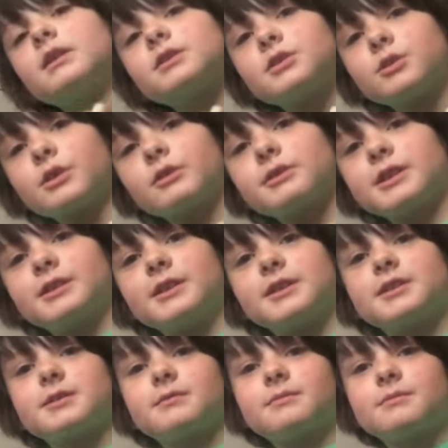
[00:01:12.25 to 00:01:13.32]
So it goes like
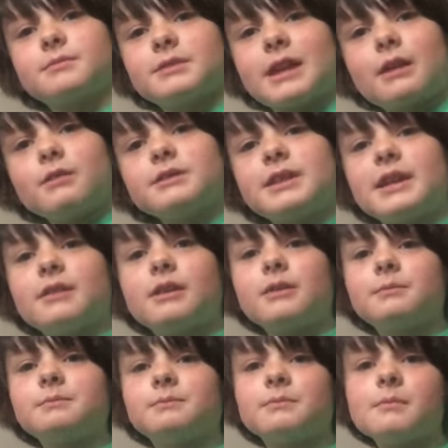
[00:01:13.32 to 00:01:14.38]
this. Down, down.